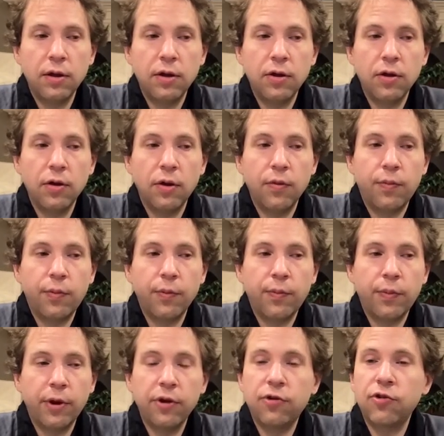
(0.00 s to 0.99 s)
yeah,
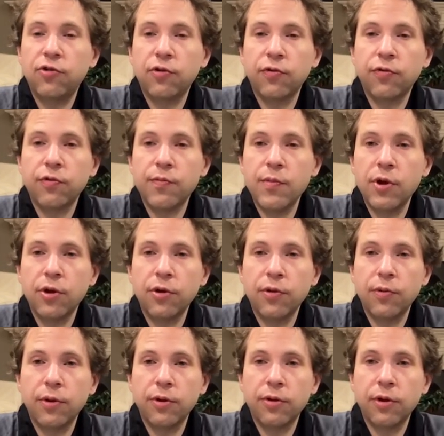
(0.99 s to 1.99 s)
places you're familiar
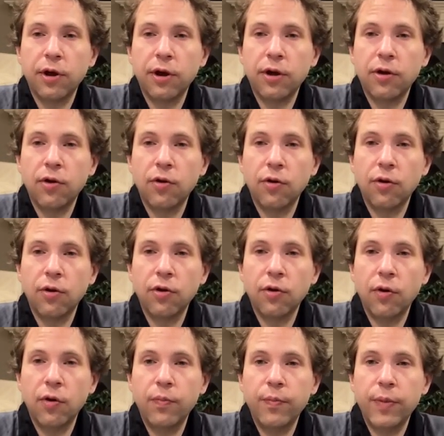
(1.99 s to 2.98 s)
with, like your your
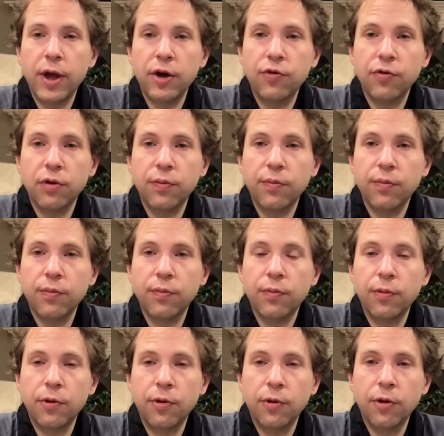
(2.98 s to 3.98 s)
own bedroom
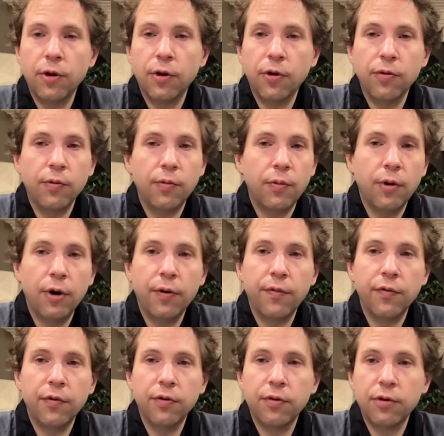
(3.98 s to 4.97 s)
or
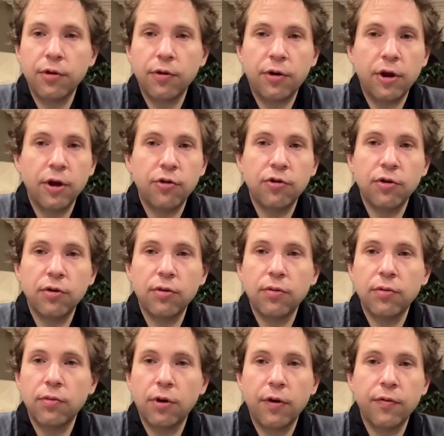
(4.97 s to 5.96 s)
whatever, your kitchen,
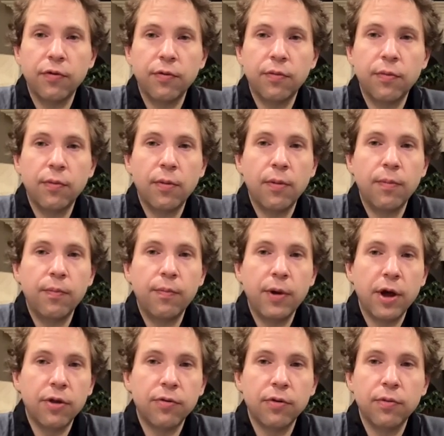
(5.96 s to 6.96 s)
whatever,
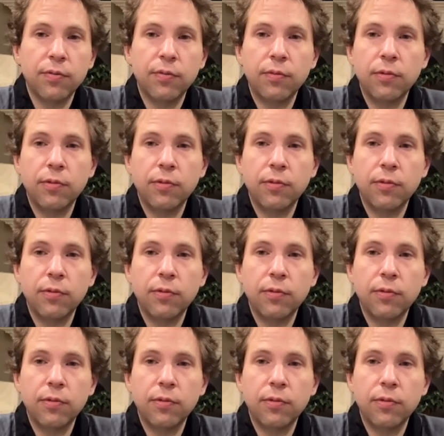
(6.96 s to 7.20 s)
bathroom,